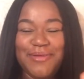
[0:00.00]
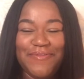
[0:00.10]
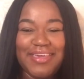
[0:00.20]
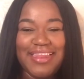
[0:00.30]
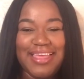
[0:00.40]
Don't
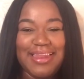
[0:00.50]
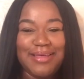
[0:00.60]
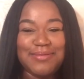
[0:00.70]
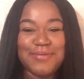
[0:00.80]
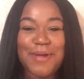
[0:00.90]
forget to hit
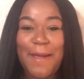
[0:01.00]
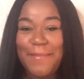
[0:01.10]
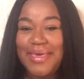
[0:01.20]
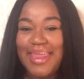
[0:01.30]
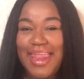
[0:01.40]
that subscribe
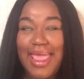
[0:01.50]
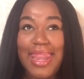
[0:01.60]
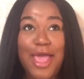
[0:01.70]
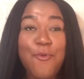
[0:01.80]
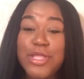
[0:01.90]
button. I
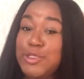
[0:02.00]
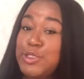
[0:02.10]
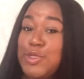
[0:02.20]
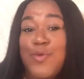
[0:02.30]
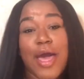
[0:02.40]
cannot wait to
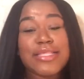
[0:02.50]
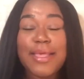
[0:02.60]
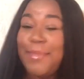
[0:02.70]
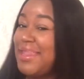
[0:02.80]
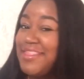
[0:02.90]
see you guys
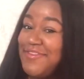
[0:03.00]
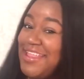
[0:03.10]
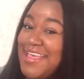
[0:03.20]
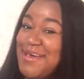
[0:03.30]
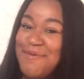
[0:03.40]
in my next
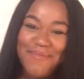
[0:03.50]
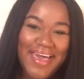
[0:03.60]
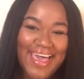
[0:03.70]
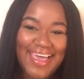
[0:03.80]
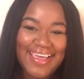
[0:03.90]
video.
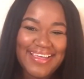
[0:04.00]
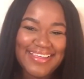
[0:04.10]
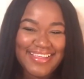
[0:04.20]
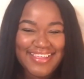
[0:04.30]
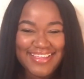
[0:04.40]
Bye.